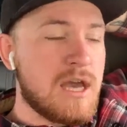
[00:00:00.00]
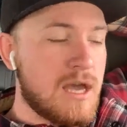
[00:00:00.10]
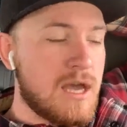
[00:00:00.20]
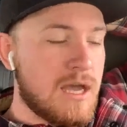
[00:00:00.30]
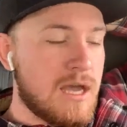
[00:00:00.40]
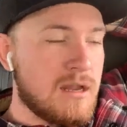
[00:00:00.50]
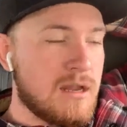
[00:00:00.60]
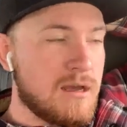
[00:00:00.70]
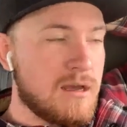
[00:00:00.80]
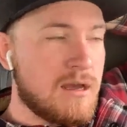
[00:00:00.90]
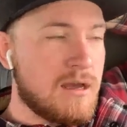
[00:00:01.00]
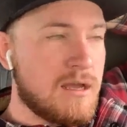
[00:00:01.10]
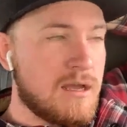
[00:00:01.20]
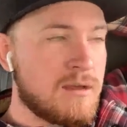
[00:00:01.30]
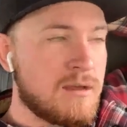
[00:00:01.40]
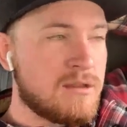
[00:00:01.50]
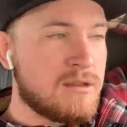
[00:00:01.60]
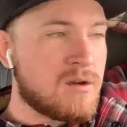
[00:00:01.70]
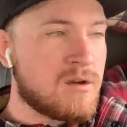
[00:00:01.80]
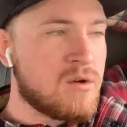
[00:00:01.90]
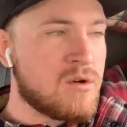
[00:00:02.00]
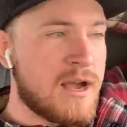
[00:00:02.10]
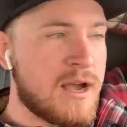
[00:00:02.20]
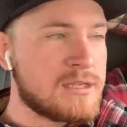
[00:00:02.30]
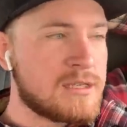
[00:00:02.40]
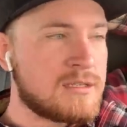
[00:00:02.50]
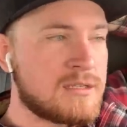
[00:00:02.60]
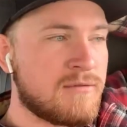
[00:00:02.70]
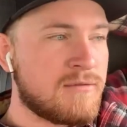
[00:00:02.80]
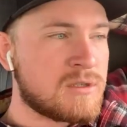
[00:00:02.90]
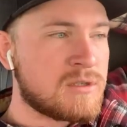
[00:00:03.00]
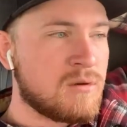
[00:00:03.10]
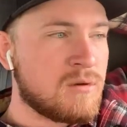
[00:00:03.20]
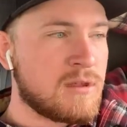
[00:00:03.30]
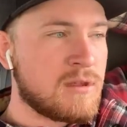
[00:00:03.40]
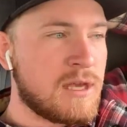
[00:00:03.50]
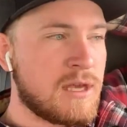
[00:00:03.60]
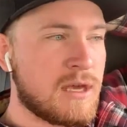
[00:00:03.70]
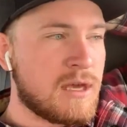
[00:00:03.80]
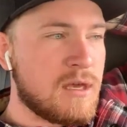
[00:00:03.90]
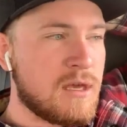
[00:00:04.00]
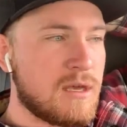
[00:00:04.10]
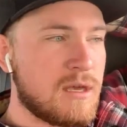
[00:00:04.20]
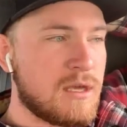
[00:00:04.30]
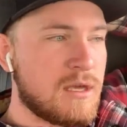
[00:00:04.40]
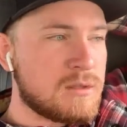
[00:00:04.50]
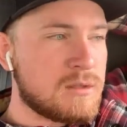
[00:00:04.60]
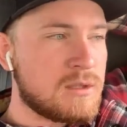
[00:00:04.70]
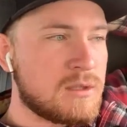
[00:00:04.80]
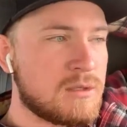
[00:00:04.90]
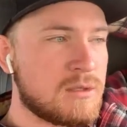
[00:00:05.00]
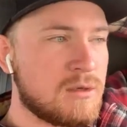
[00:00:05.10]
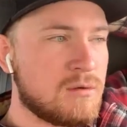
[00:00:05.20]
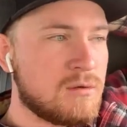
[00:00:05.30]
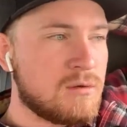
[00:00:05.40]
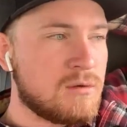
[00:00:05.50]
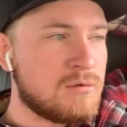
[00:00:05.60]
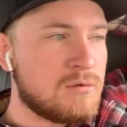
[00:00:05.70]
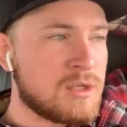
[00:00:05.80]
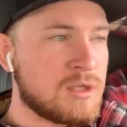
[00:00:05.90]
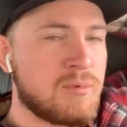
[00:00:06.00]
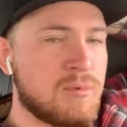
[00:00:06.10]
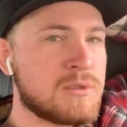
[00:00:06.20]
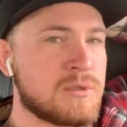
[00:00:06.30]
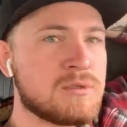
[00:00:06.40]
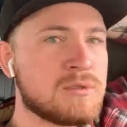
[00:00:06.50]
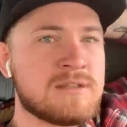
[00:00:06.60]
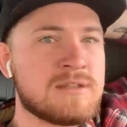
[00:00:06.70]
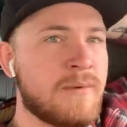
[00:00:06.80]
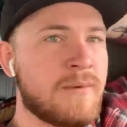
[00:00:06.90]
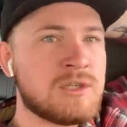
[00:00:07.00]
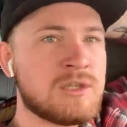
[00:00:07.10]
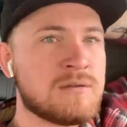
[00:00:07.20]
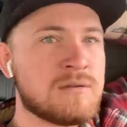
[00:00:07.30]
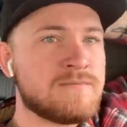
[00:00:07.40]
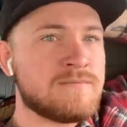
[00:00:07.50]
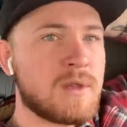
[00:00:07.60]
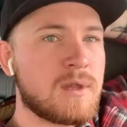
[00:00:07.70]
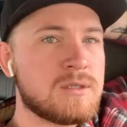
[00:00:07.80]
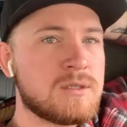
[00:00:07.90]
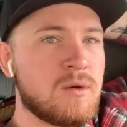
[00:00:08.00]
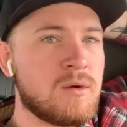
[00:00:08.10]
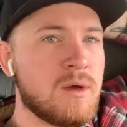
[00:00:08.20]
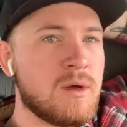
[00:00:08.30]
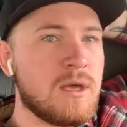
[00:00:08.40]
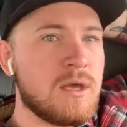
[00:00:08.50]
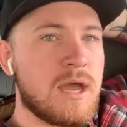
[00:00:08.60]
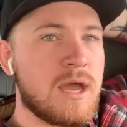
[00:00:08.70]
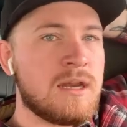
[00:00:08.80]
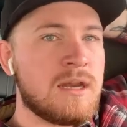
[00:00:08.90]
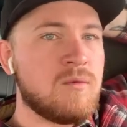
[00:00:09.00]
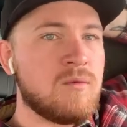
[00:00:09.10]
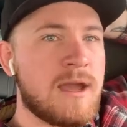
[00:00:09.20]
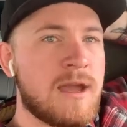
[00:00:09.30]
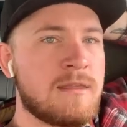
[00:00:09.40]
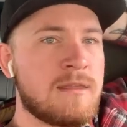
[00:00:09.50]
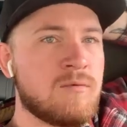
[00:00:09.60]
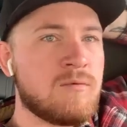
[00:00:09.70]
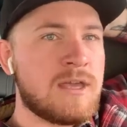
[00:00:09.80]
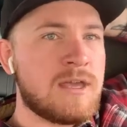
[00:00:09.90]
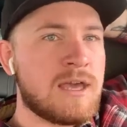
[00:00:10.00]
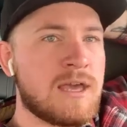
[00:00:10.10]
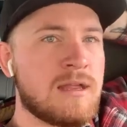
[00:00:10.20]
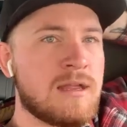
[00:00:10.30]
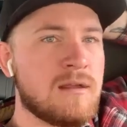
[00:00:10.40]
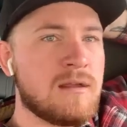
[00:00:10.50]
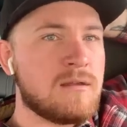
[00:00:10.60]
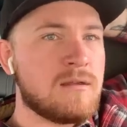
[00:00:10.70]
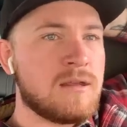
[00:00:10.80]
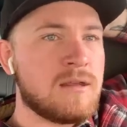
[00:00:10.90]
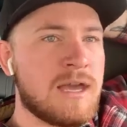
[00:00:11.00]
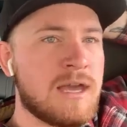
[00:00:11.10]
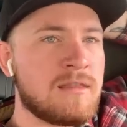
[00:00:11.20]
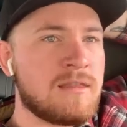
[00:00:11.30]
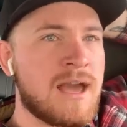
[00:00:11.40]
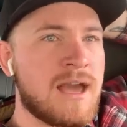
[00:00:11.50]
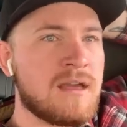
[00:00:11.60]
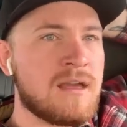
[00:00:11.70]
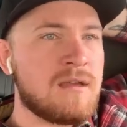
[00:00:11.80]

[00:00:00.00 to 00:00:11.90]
and the core essence of this whole thing is just personal transformation. So any way that we can get that